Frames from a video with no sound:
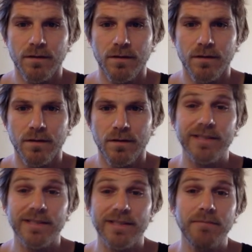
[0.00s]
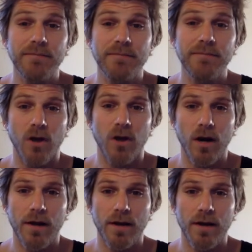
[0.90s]
The best lean meats
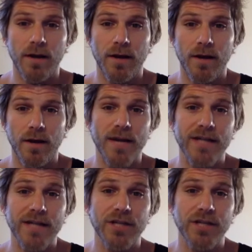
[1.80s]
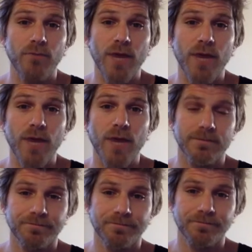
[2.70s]
are organic chicken breasts.
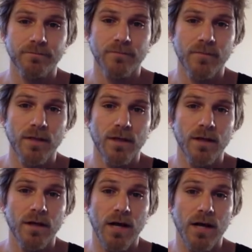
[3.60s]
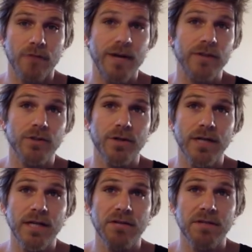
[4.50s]
Ground
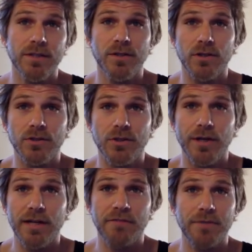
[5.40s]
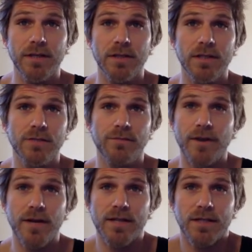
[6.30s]
turkey is a good alternative because it's
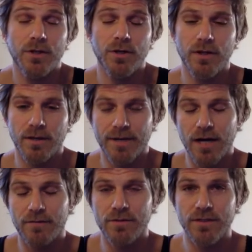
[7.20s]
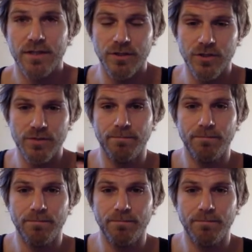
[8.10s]
very easy to cook. I mean, obviously you just